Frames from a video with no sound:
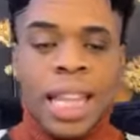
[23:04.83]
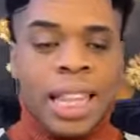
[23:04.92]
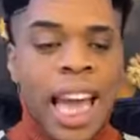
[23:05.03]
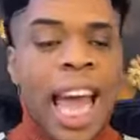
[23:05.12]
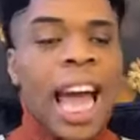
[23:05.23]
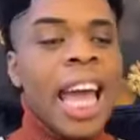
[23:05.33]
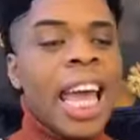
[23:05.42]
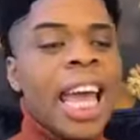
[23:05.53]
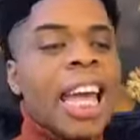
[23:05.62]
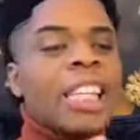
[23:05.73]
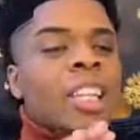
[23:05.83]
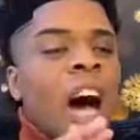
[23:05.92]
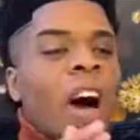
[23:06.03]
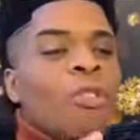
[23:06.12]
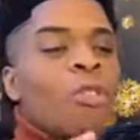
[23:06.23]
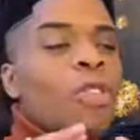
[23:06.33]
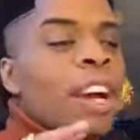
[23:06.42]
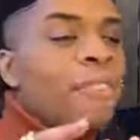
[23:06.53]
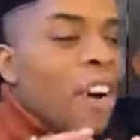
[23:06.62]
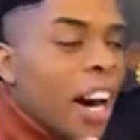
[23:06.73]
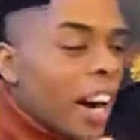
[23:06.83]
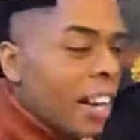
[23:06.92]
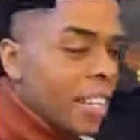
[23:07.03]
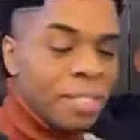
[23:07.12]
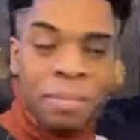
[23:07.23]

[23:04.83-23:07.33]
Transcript: There is a river